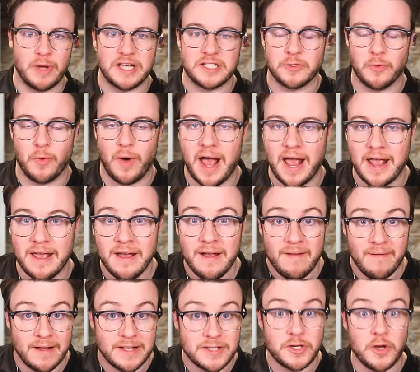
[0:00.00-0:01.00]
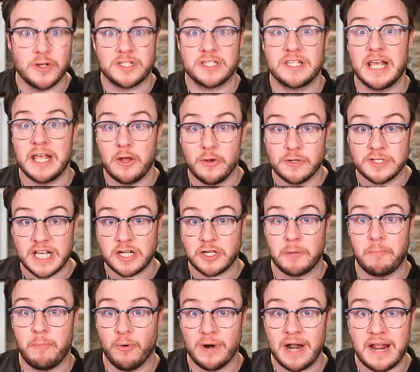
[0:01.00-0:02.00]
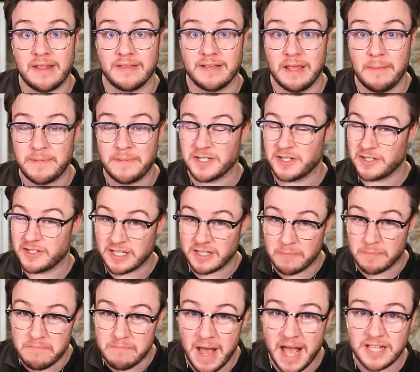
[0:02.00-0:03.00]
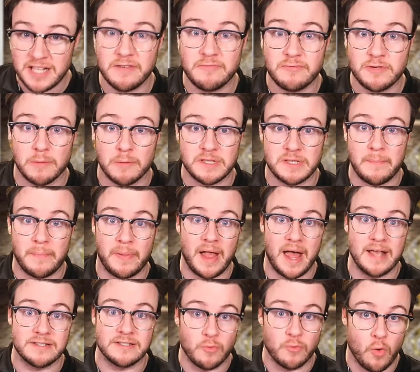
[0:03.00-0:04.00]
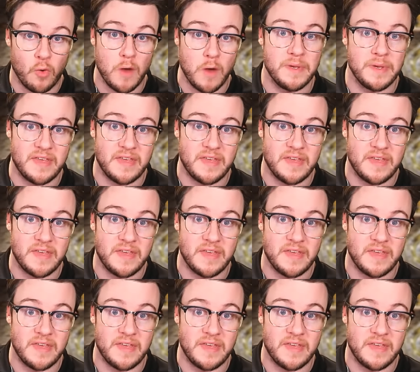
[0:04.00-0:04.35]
weeks away. Let's go see who's actually pulled out of the Olympics, because there's some massive top 10 players that won't be